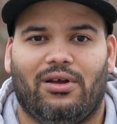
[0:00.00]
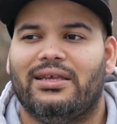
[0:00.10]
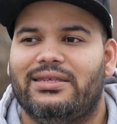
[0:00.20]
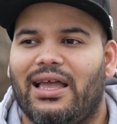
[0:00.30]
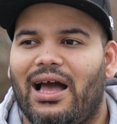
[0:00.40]

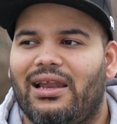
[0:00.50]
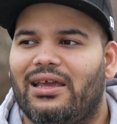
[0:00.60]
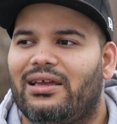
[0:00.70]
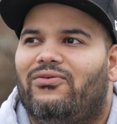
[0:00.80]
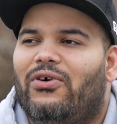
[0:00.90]
It's not
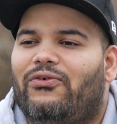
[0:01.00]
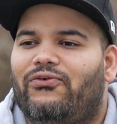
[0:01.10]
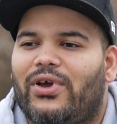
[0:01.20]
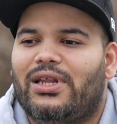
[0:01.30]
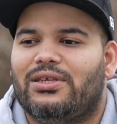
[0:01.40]
like
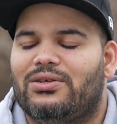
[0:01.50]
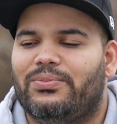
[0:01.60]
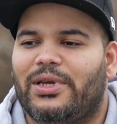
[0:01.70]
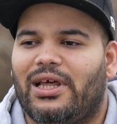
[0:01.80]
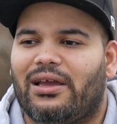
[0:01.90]
fulfilling to
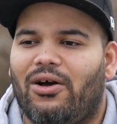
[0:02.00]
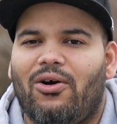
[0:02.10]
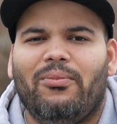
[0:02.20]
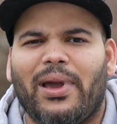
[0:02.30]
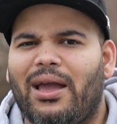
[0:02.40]
be like,
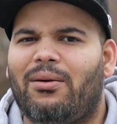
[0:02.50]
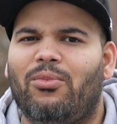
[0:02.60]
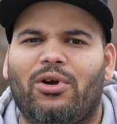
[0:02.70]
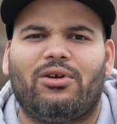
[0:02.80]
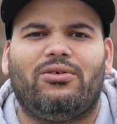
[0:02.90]
oh man, I'm
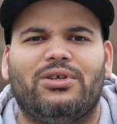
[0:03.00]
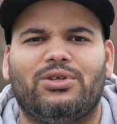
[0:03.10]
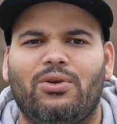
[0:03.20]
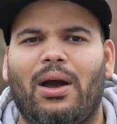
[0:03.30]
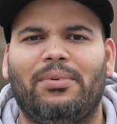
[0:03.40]
working on this
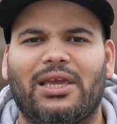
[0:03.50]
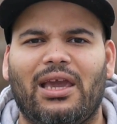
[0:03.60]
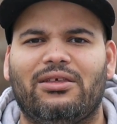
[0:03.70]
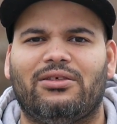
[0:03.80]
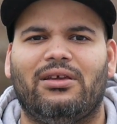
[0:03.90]
new
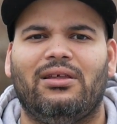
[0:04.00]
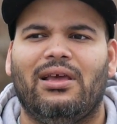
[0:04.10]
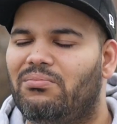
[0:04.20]
application.